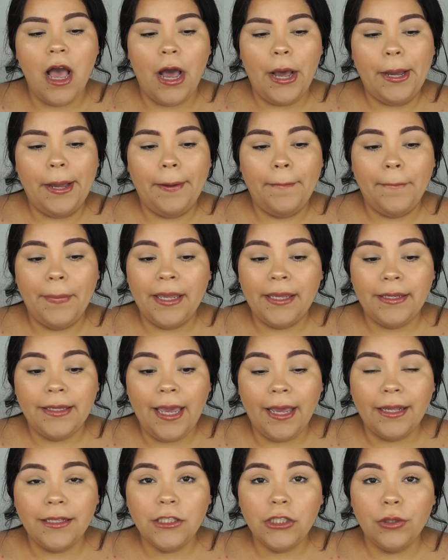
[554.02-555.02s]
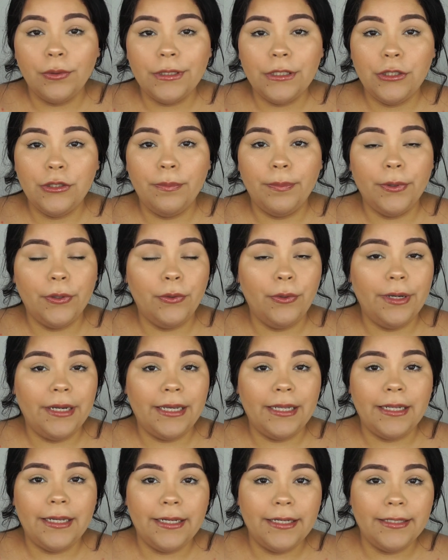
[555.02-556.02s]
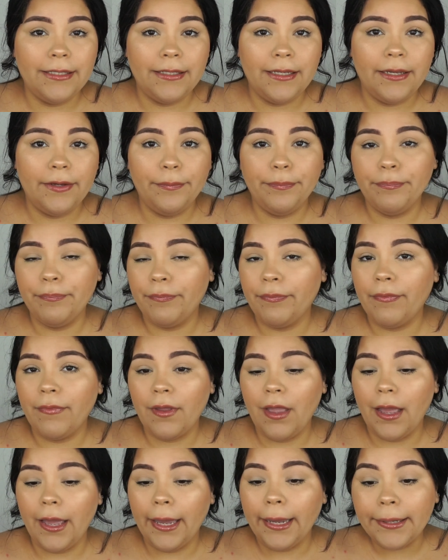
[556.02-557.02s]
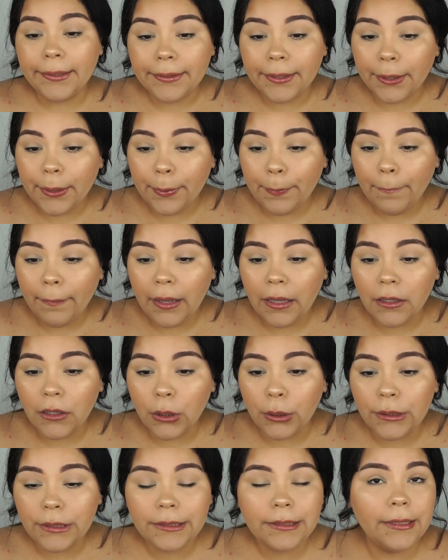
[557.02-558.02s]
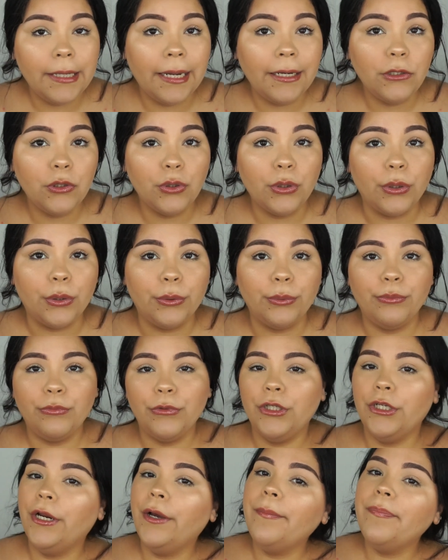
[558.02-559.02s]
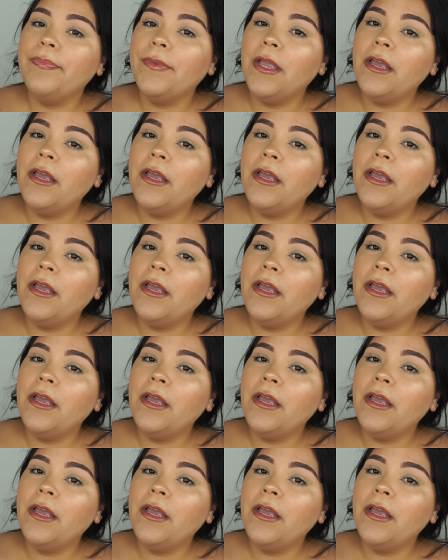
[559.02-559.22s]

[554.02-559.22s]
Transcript: Um, yeah, so it's super quick and easy and um, looks natural, you know?